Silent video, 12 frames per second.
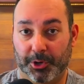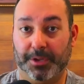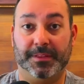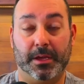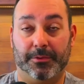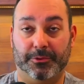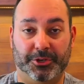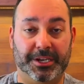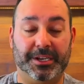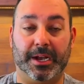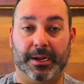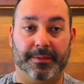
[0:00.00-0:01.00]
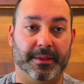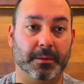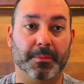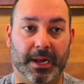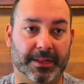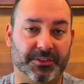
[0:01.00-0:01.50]
turning the other cheek kind of
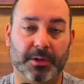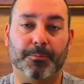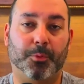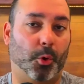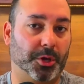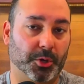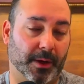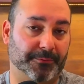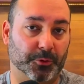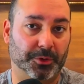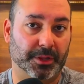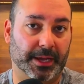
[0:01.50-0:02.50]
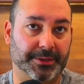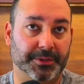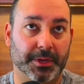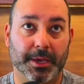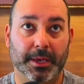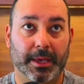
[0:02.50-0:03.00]
thing. But at some point you have to
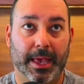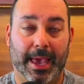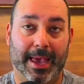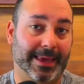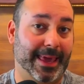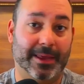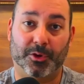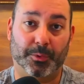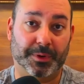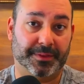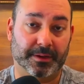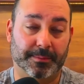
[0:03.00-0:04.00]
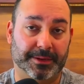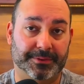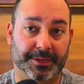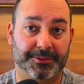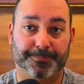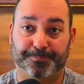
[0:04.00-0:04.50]
realize, hey, I can't do anything
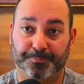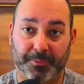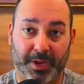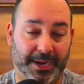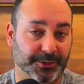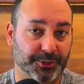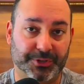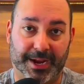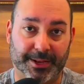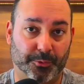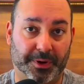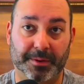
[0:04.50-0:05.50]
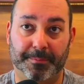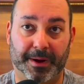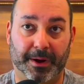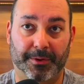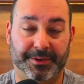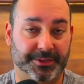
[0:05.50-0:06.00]
about this. I just got to grin
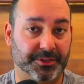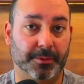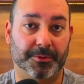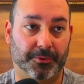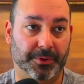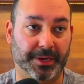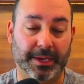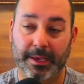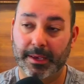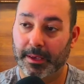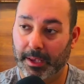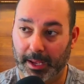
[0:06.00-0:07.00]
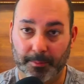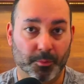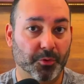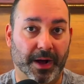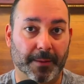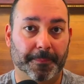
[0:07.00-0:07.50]
and bear it to some degree
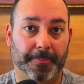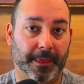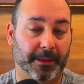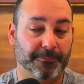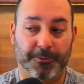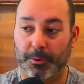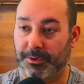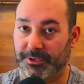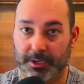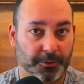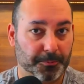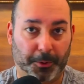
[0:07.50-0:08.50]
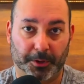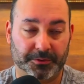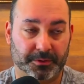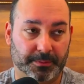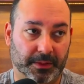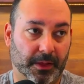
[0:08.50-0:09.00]
and move on and focus on other
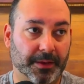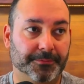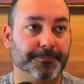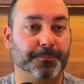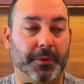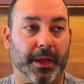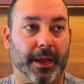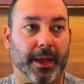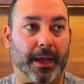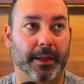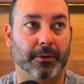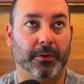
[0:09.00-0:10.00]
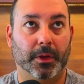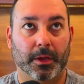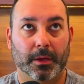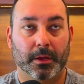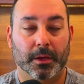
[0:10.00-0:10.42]
parts of my life. And